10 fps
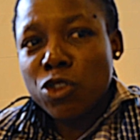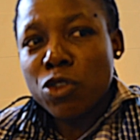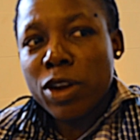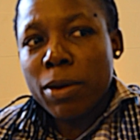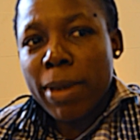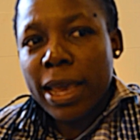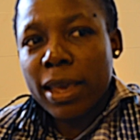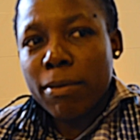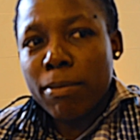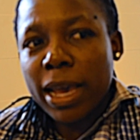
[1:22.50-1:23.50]
During
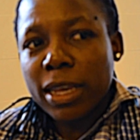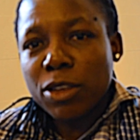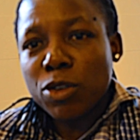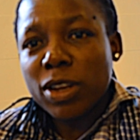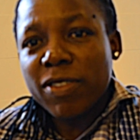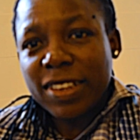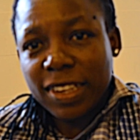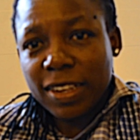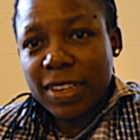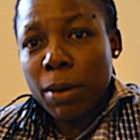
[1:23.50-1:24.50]
my
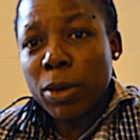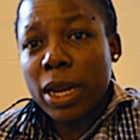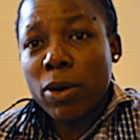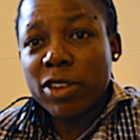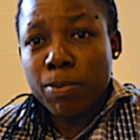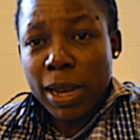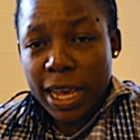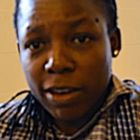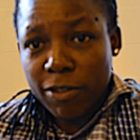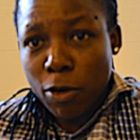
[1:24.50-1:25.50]
university time when I was
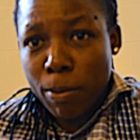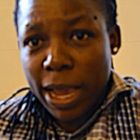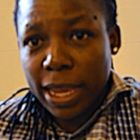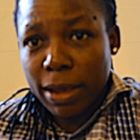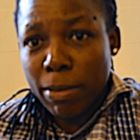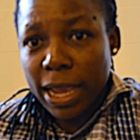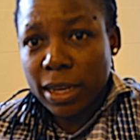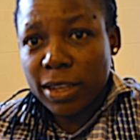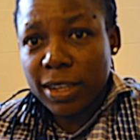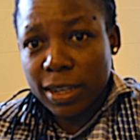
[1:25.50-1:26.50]
playing for
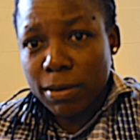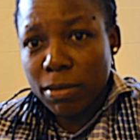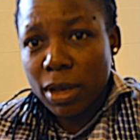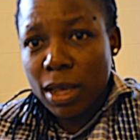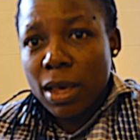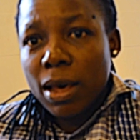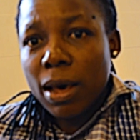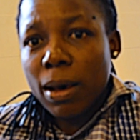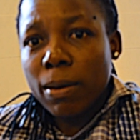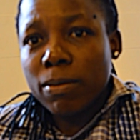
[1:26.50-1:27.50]
my team,
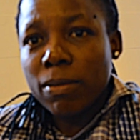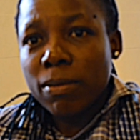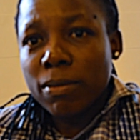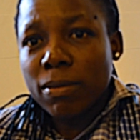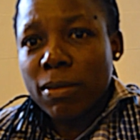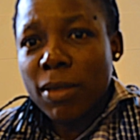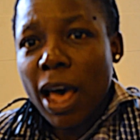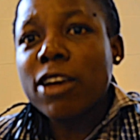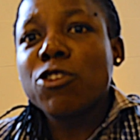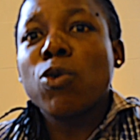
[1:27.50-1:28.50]

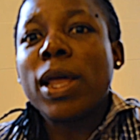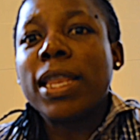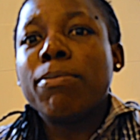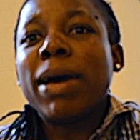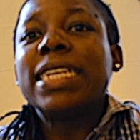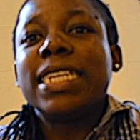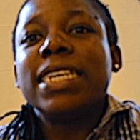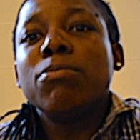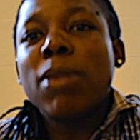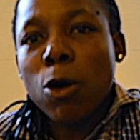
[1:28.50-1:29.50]
actually my
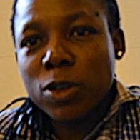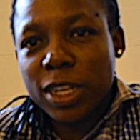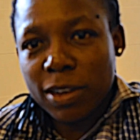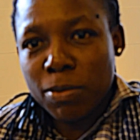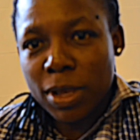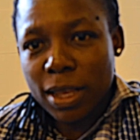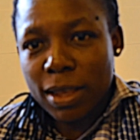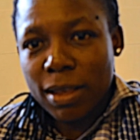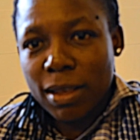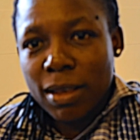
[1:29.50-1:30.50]
team outed me.
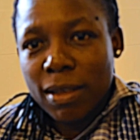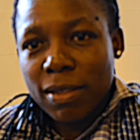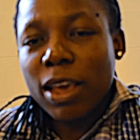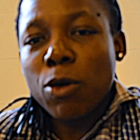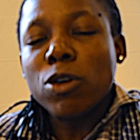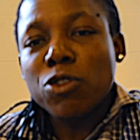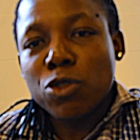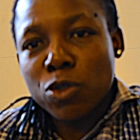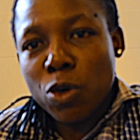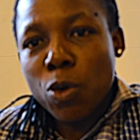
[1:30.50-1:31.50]
They got
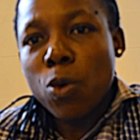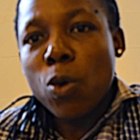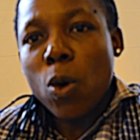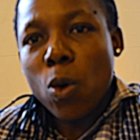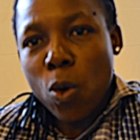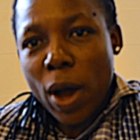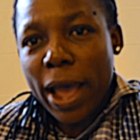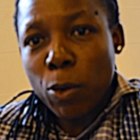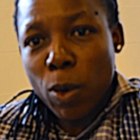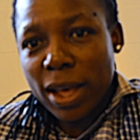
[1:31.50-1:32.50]
to know who
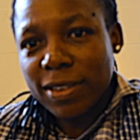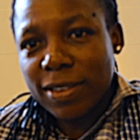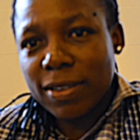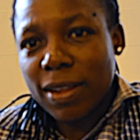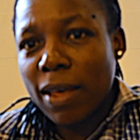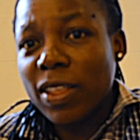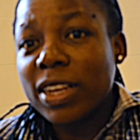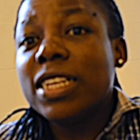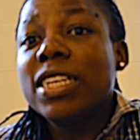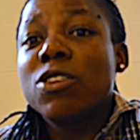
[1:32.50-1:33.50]
I was.
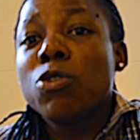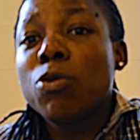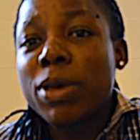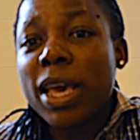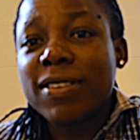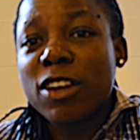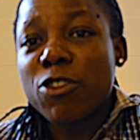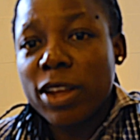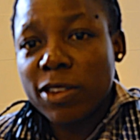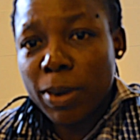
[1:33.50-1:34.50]
They didn't know me as a
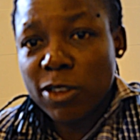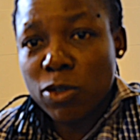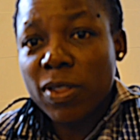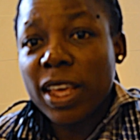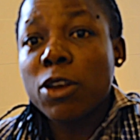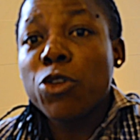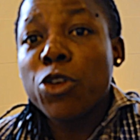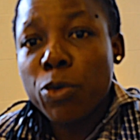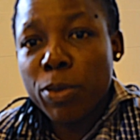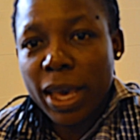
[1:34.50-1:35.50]
trans person, they
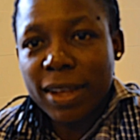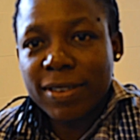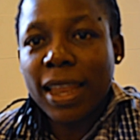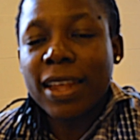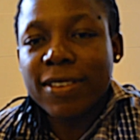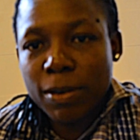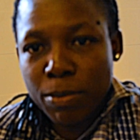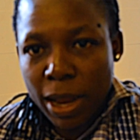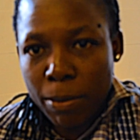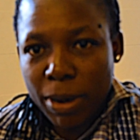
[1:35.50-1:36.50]
knew me as a
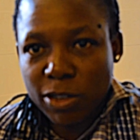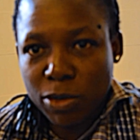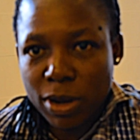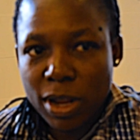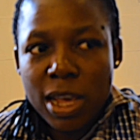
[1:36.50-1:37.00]
lesbian person.